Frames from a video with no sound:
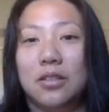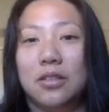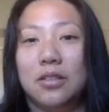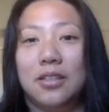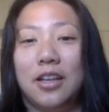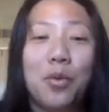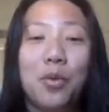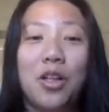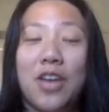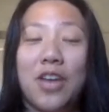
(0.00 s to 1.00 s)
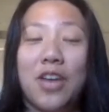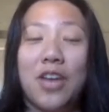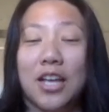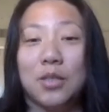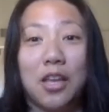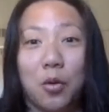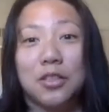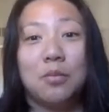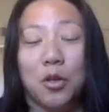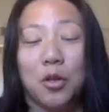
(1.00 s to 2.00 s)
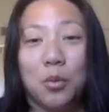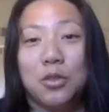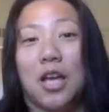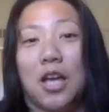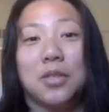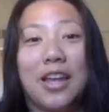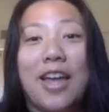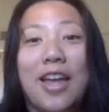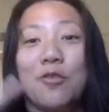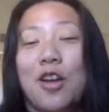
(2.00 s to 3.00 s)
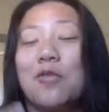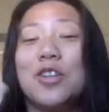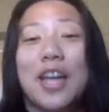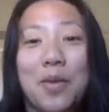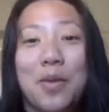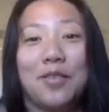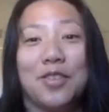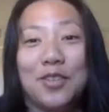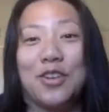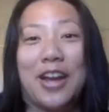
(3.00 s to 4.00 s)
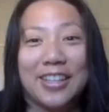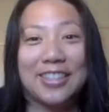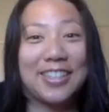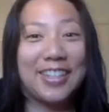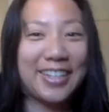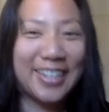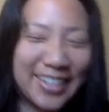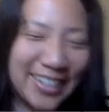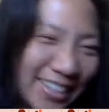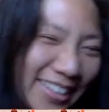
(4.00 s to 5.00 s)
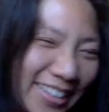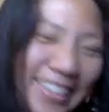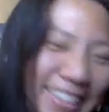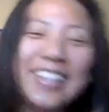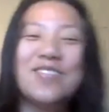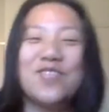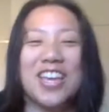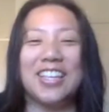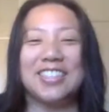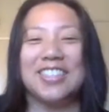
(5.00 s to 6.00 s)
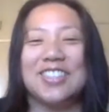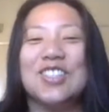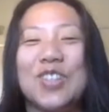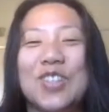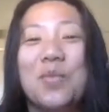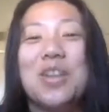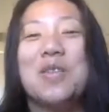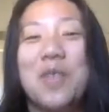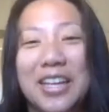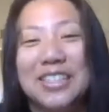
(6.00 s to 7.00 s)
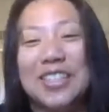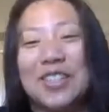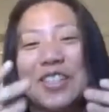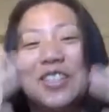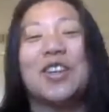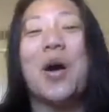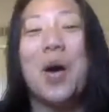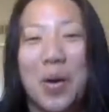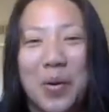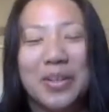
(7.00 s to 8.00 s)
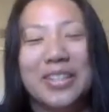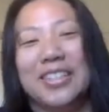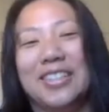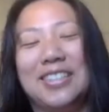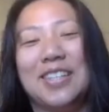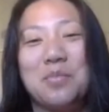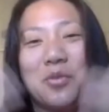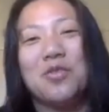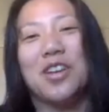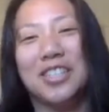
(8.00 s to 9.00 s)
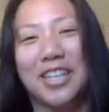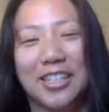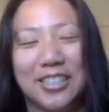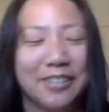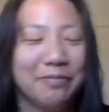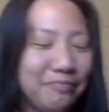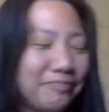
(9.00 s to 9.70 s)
I mean, people have asked me that question multiple times, and every time I give a different answer because there's just so many ways you could go to improve education.